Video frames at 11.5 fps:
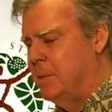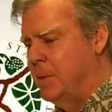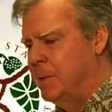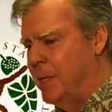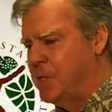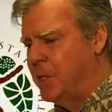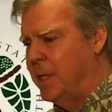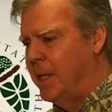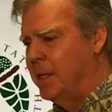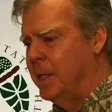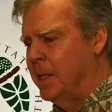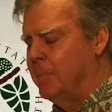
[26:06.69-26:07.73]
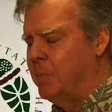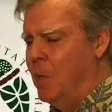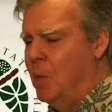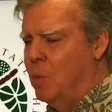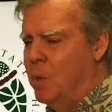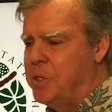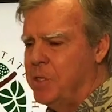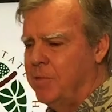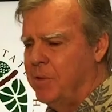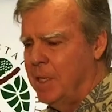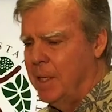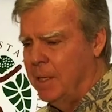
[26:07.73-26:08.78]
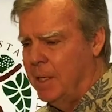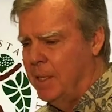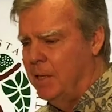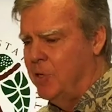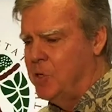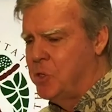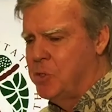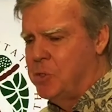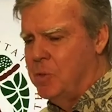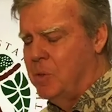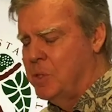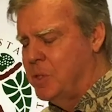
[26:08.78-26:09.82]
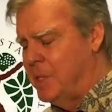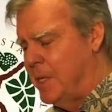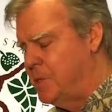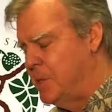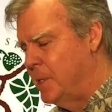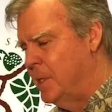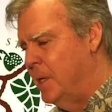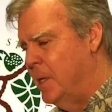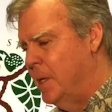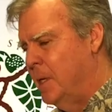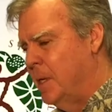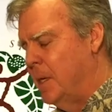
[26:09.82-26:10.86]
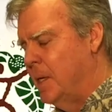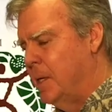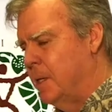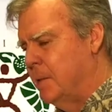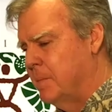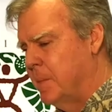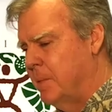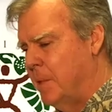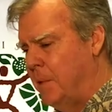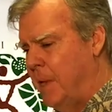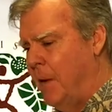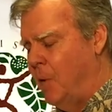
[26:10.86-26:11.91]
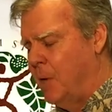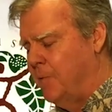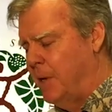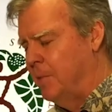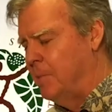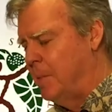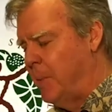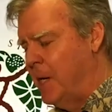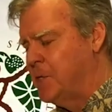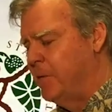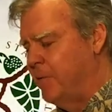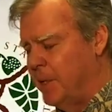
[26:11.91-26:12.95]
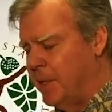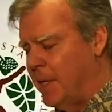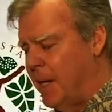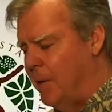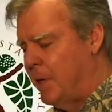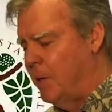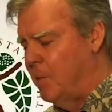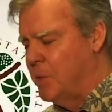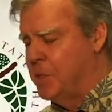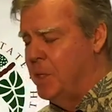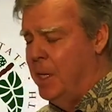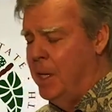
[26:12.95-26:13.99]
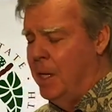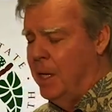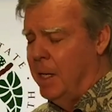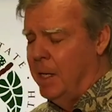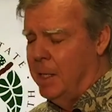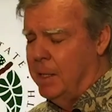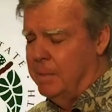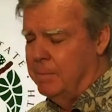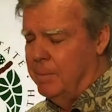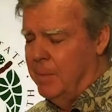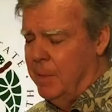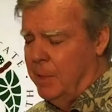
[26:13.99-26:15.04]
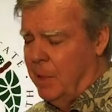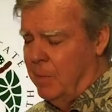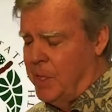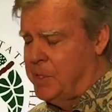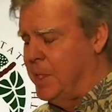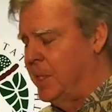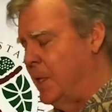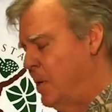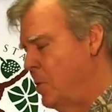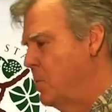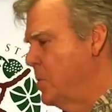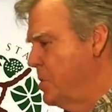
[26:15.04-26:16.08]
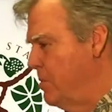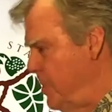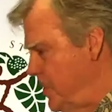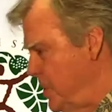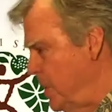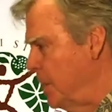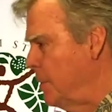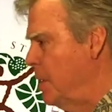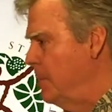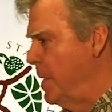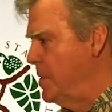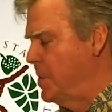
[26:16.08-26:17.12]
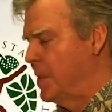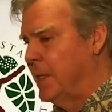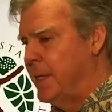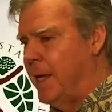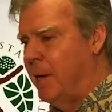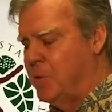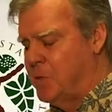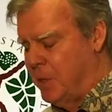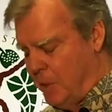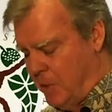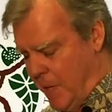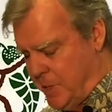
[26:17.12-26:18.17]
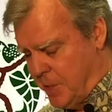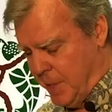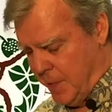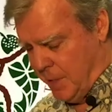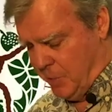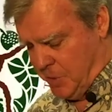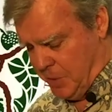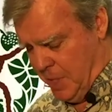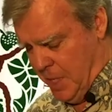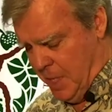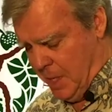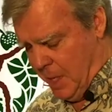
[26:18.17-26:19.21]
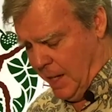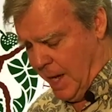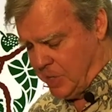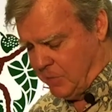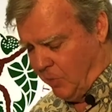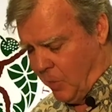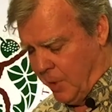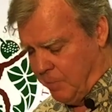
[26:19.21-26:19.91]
designate which of the individuals who was tested or found to be positive in their county was a resident and who was a visitor. Basically, that was a criteria that was asked for.